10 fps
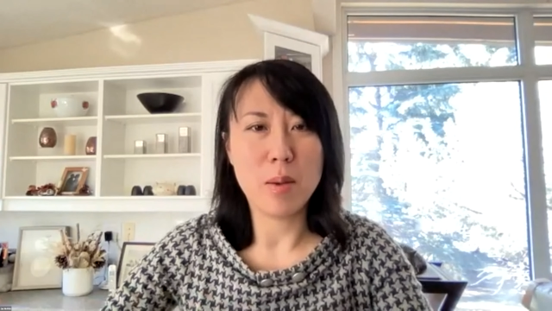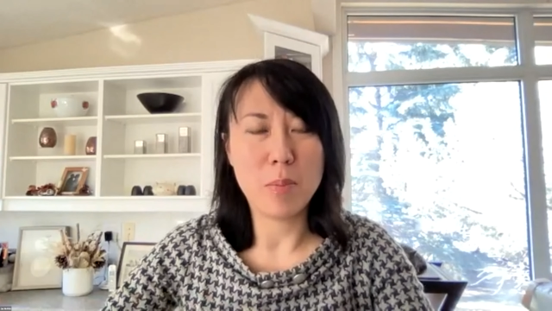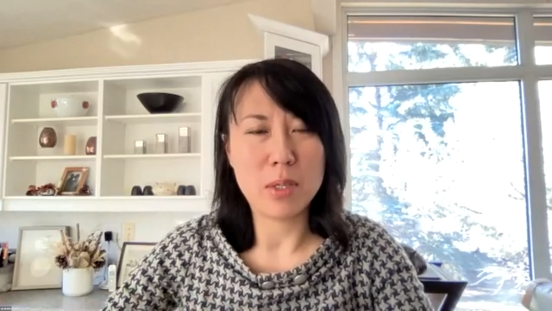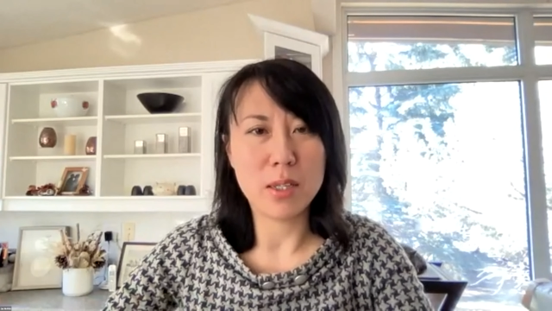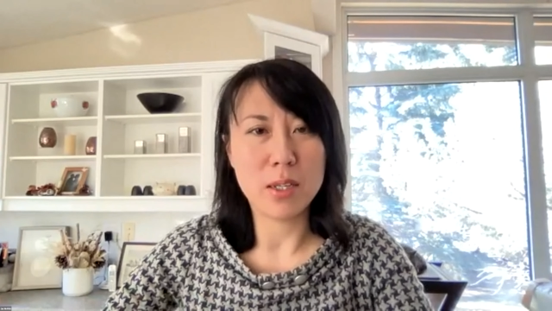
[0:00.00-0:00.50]

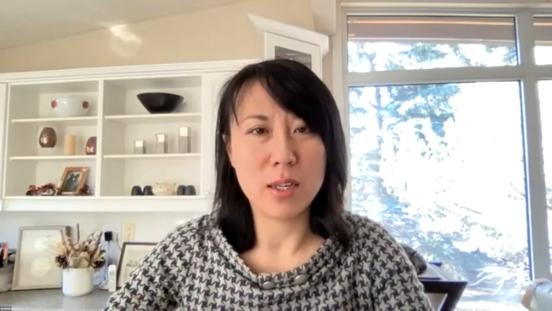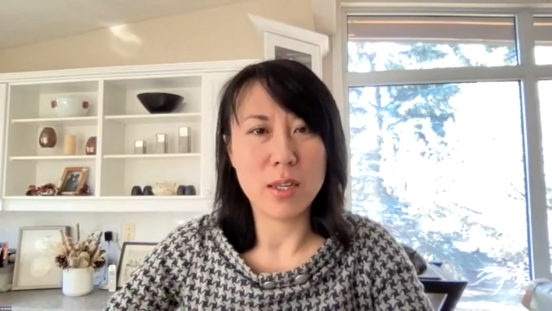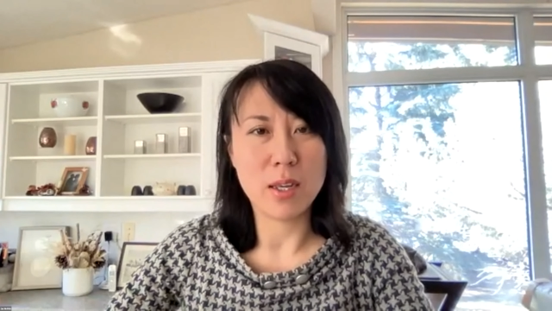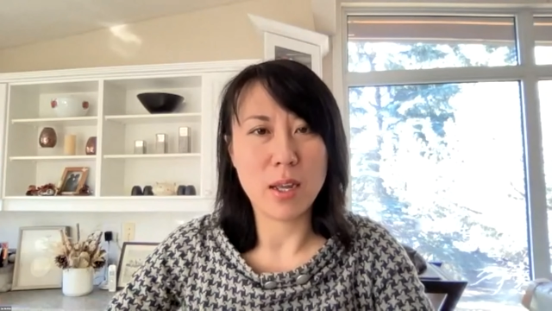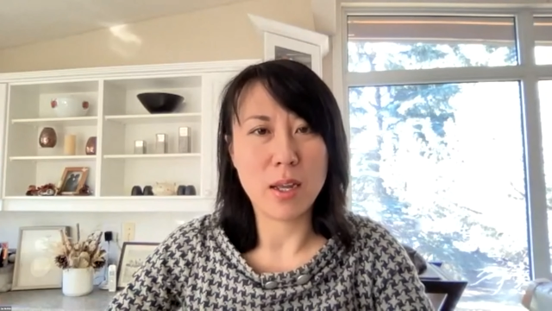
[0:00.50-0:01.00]

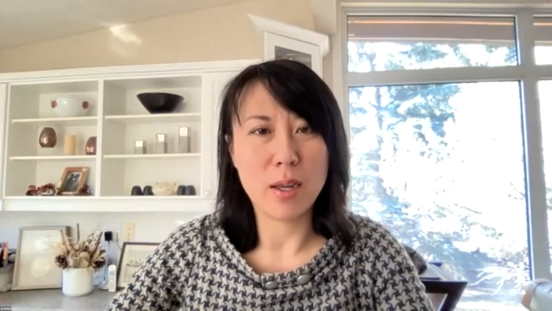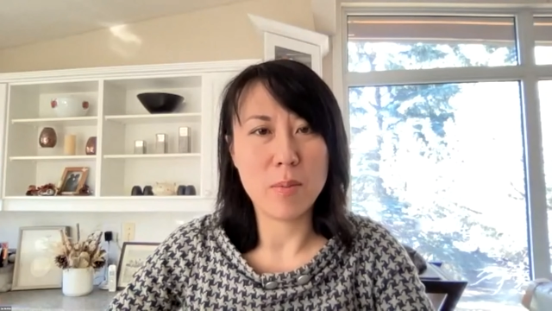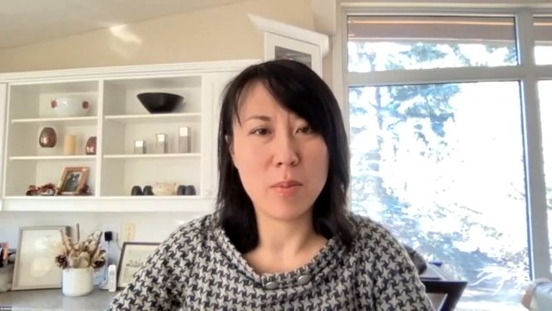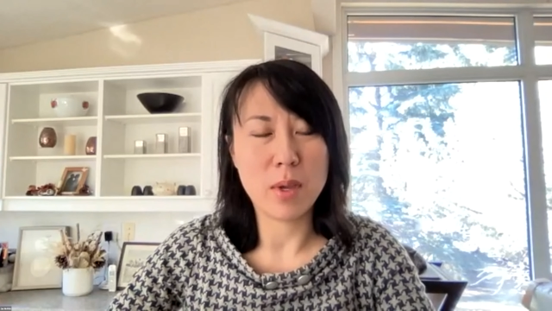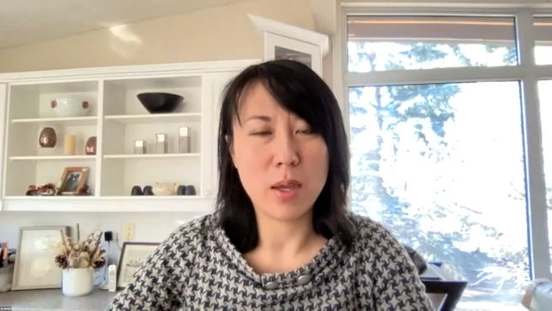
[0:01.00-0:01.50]
basically
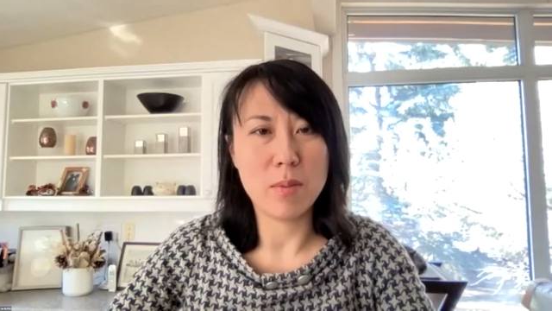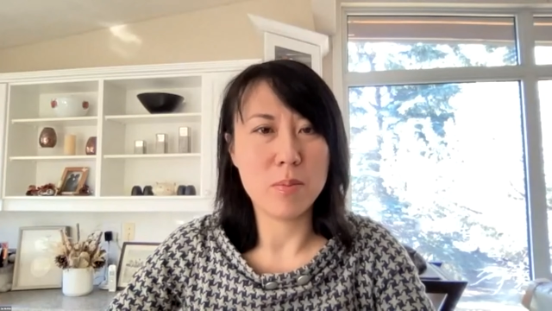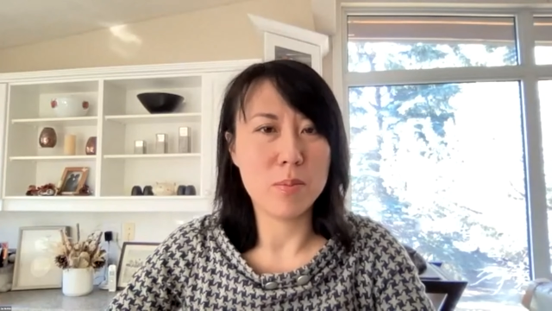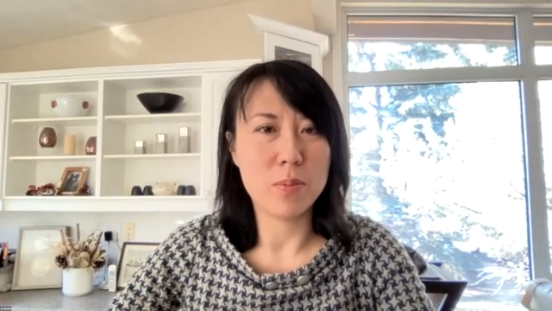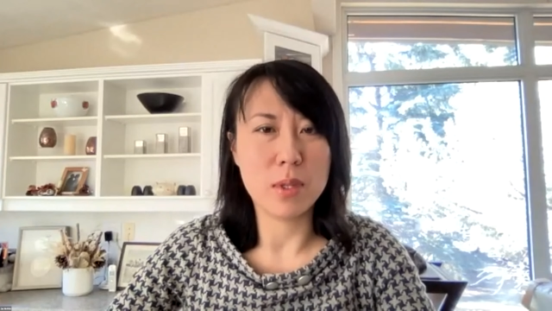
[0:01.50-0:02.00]

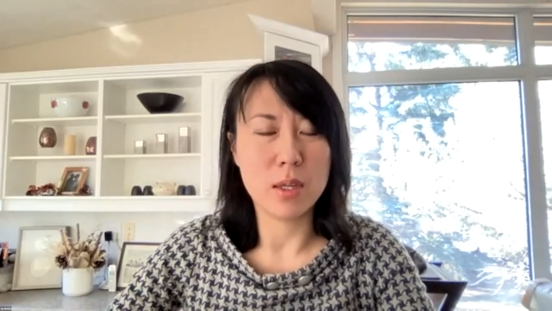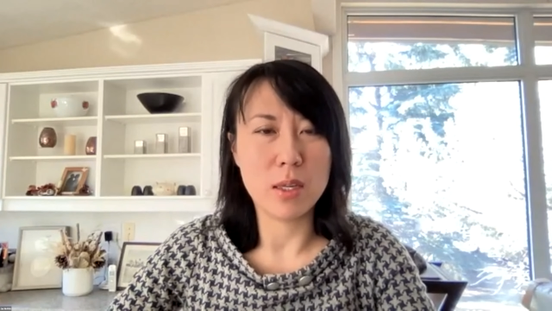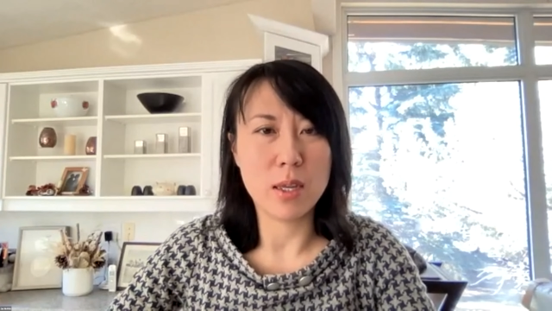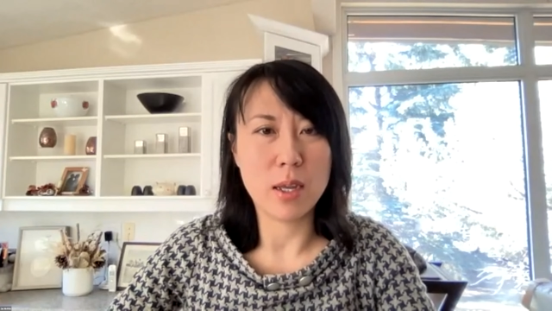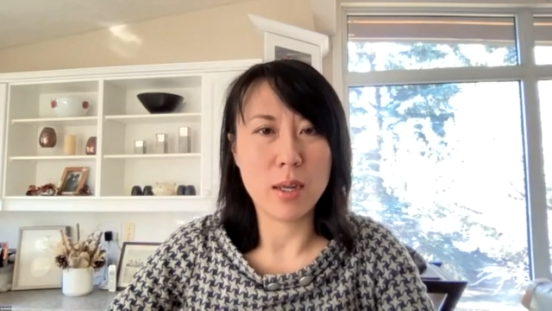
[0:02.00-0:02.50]

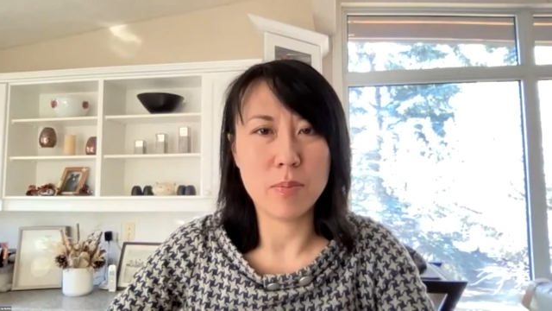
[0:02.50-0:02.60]
the